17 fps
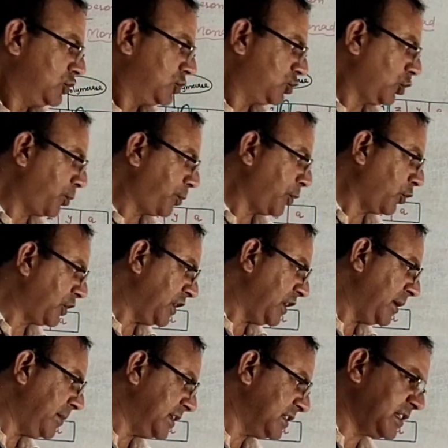So protein
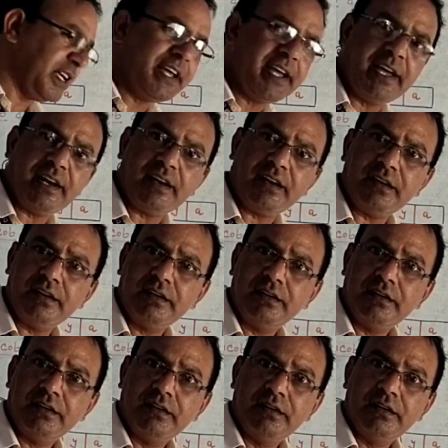remains here.
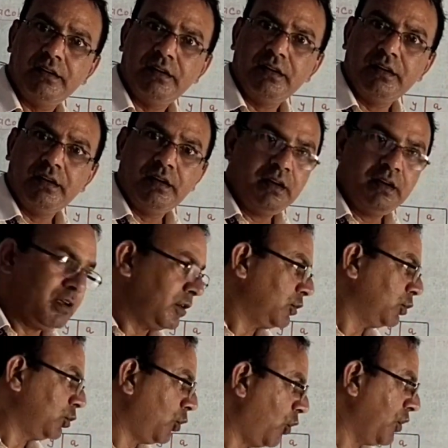
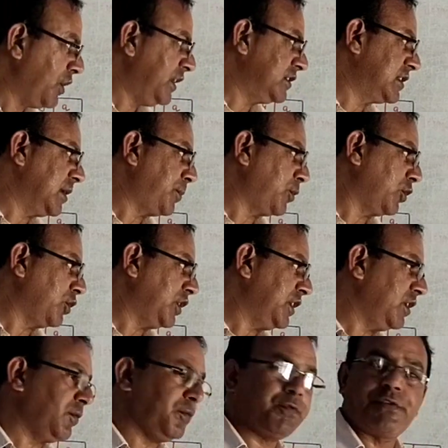No reach the
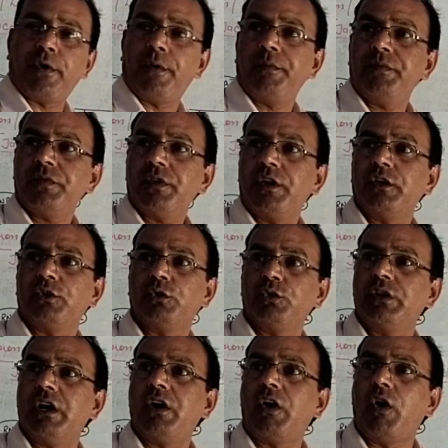protein from to
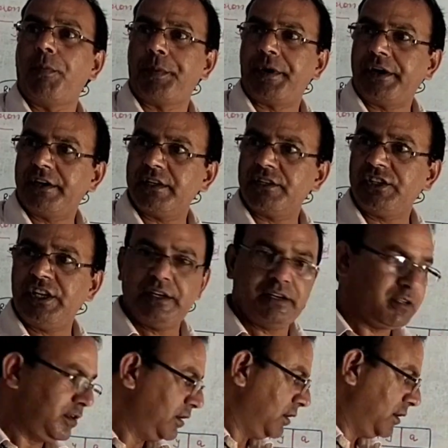the operator
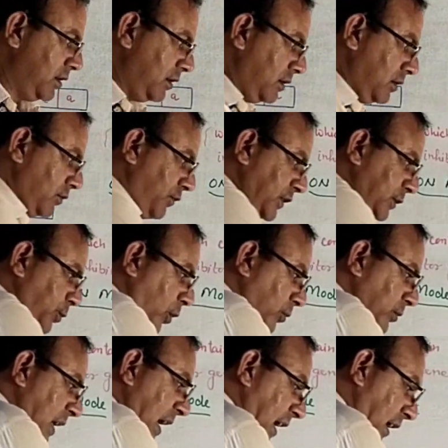gene, which
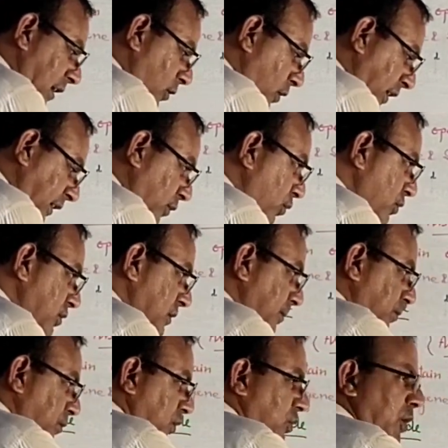from the
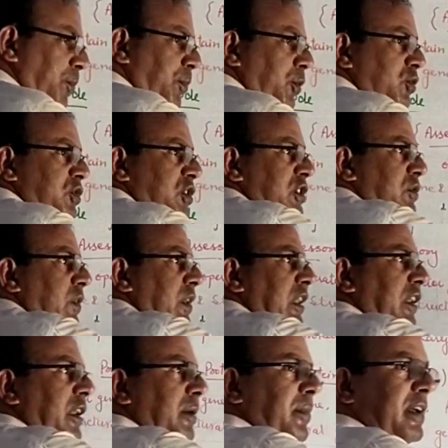allolactose, the process will
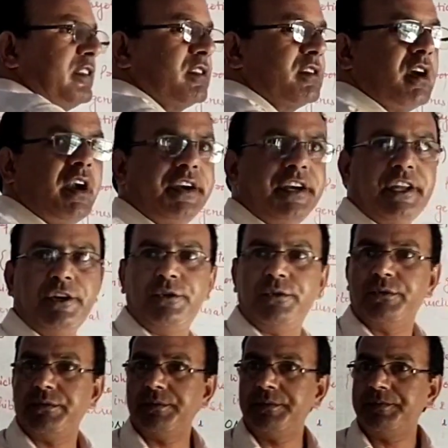remain continued.